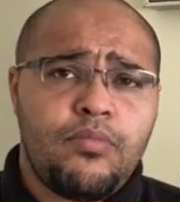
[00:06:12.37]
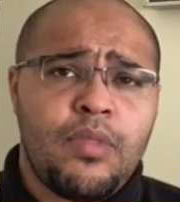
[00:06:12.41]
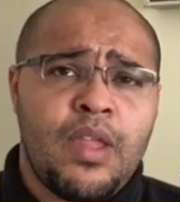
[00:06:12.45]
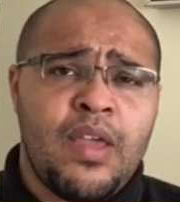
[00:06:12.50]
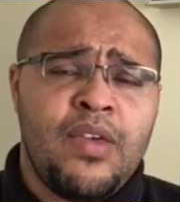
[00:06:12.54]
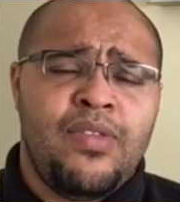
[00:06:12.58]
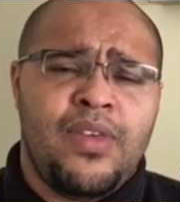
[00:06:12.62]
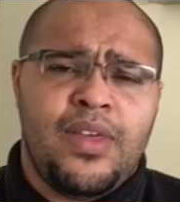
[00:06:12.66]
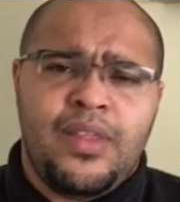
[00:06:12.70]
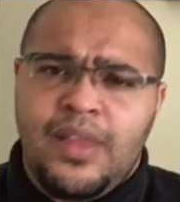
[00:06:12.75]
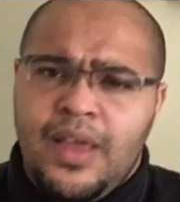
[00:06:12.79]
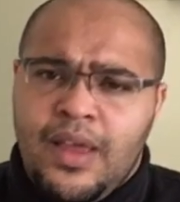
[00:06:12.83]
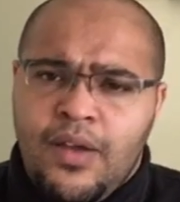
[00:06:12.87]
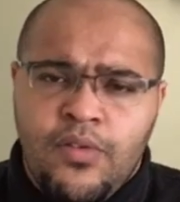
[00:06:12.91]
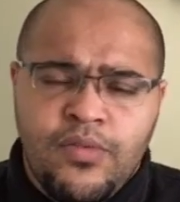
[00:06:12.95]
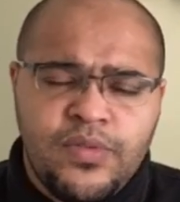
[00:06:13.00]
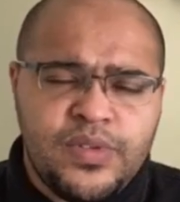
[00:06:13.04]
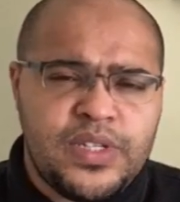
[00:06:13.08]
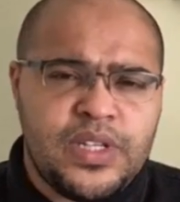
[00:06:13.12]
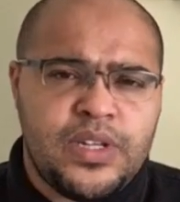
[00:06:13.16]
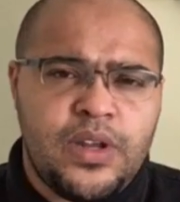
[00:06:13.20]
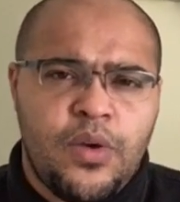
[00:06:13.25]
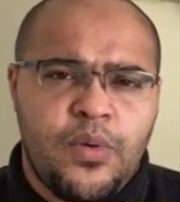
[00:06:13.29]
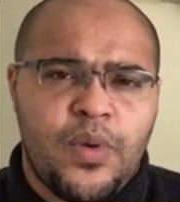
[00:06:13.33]
then they
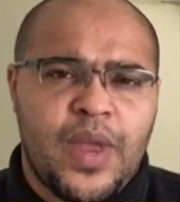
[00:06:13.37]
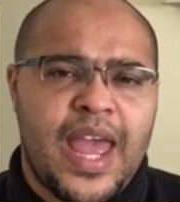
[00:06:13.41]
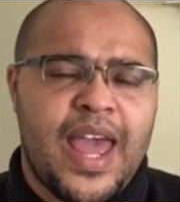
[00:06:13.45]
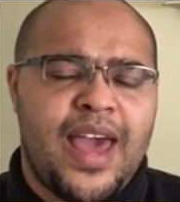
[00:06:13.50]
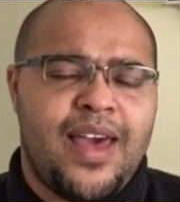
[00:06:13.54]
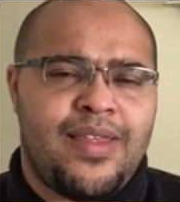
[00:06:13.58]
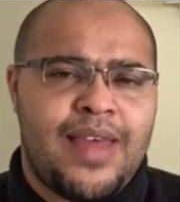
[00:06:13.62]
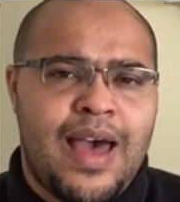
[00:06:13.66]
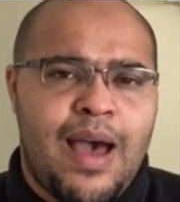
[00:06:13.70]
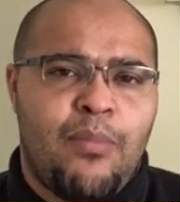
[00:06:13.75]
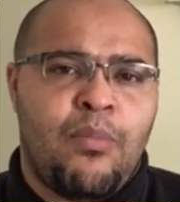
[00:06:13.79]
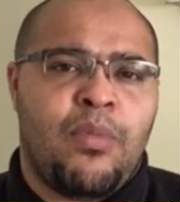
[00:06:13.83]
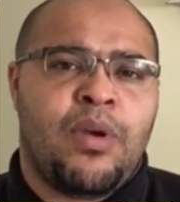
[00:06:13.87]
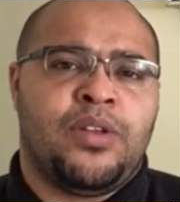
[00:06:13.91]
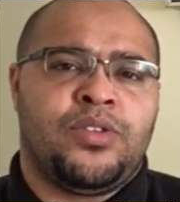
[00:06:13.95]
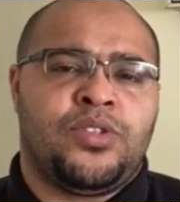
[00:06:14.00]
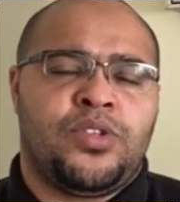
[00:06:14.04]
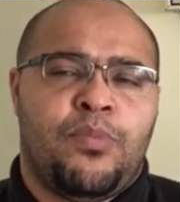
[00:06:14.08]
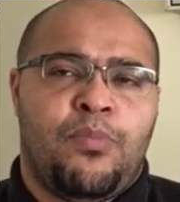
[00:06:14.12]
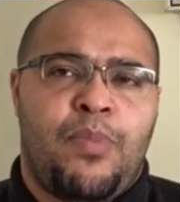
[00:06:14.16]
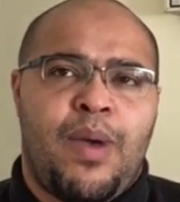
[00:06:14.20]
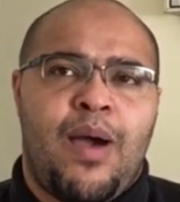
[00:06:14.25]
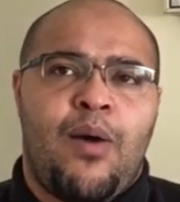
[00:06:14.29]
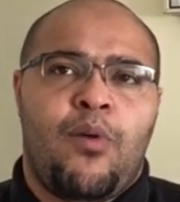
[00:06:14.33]
obviously don't care that much
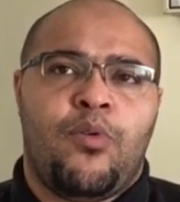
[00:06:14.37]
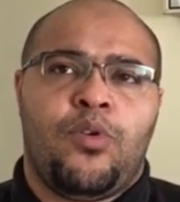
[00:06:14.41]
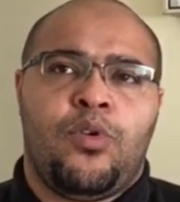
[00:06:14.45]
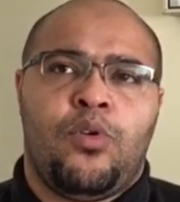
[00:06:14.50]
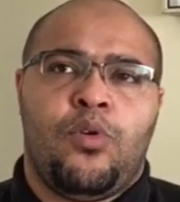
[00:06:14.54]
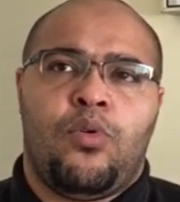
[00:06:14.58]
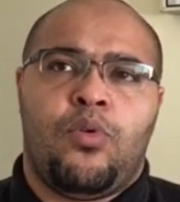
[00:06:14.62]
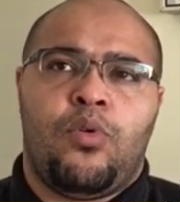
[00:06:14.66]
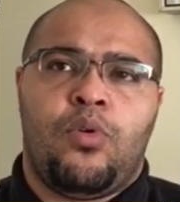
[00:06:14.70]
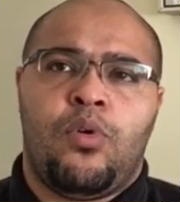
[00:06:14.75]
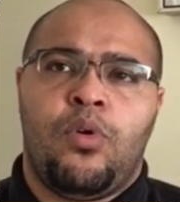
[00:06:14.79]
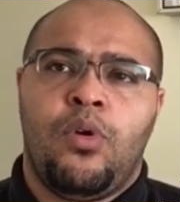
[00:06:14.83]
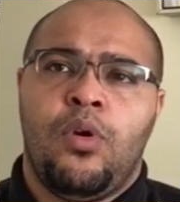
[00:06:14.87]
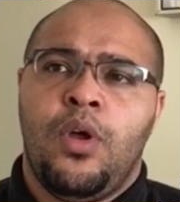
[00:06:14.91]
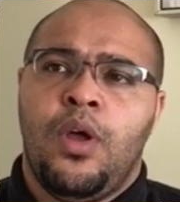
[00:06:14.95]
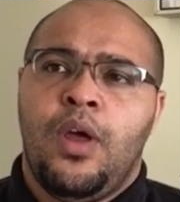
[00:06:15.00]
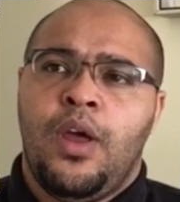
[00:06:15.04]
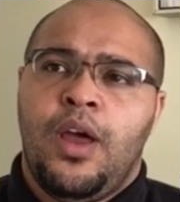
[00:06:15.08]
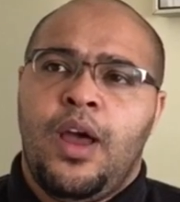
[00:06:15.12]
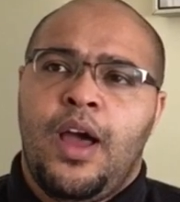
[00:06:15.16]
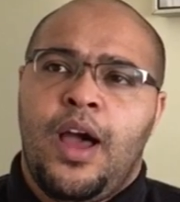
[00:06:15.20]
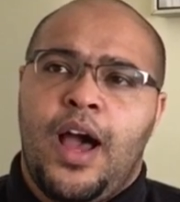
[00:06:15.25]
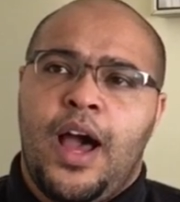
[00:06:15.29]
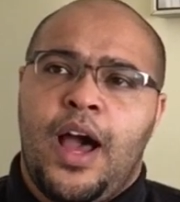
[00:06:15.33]
about your
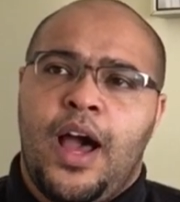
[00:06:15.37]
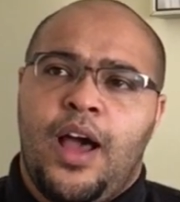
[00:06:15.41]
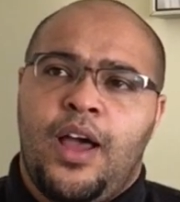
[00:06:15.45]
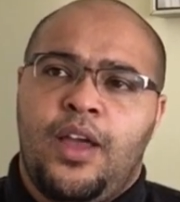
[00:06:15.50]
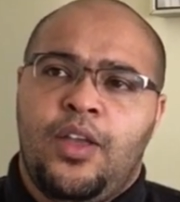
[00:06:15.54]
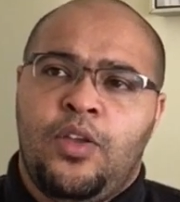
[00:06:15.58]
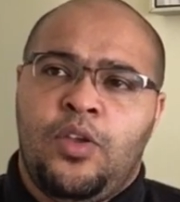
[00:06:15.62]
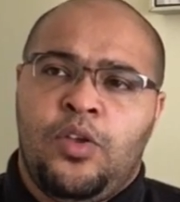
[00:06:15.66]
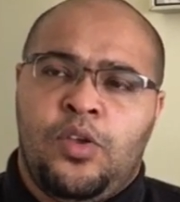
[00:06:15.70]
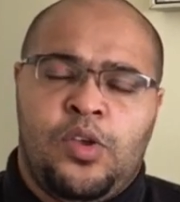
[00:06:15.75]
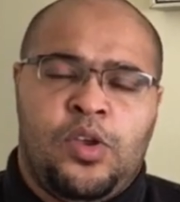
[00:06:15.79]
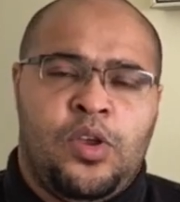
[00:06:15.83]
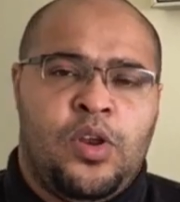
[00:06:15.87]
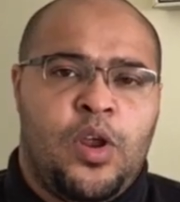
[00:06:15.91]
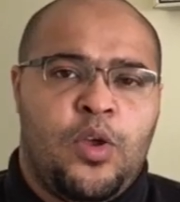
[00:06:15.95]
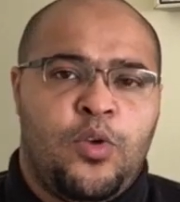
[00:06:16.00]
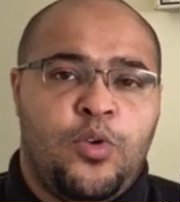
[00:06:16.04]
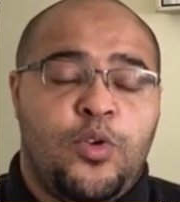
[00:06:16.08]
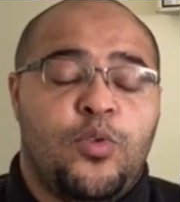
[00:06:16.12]
uh, you know,